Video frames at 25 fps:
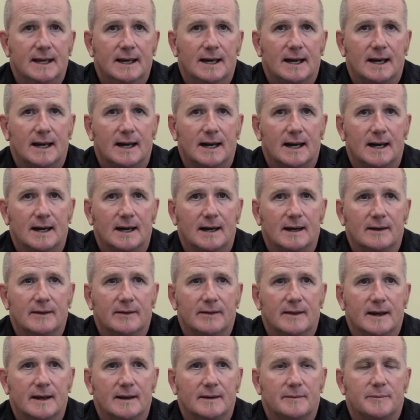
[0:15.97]

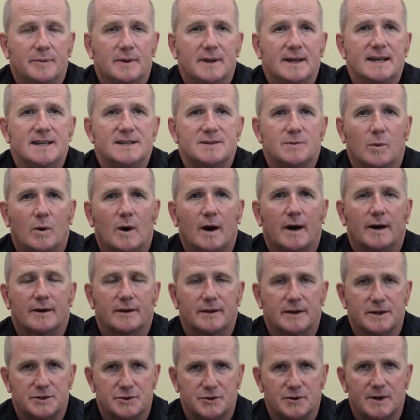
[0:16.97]
that please
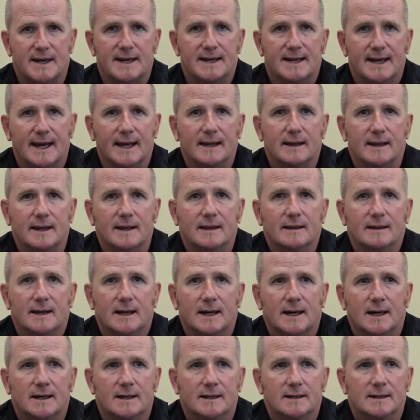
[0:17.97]
water the tree daily
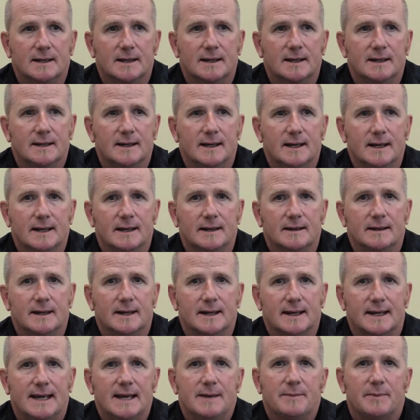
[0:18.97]

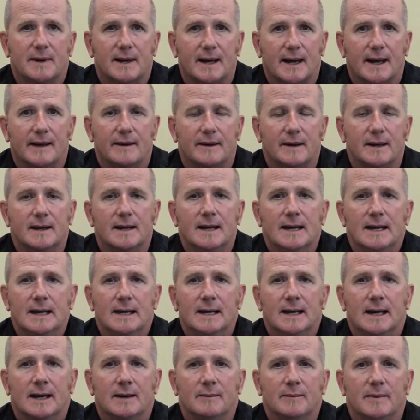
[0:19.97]
and keep an eye on it
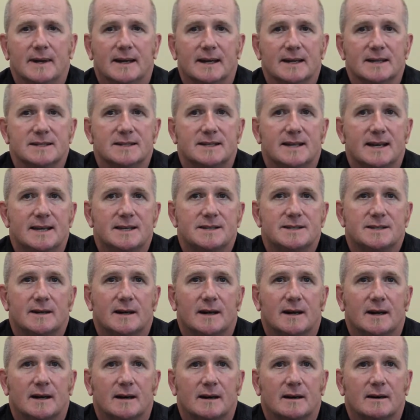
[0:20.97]
because these
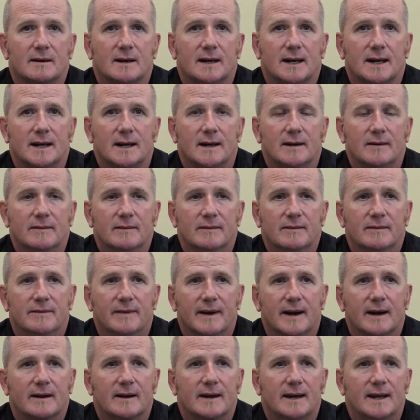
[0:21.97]
are
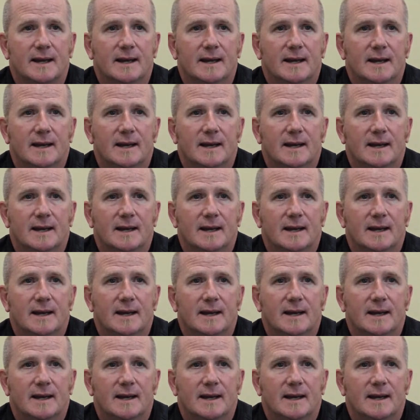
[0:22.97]
very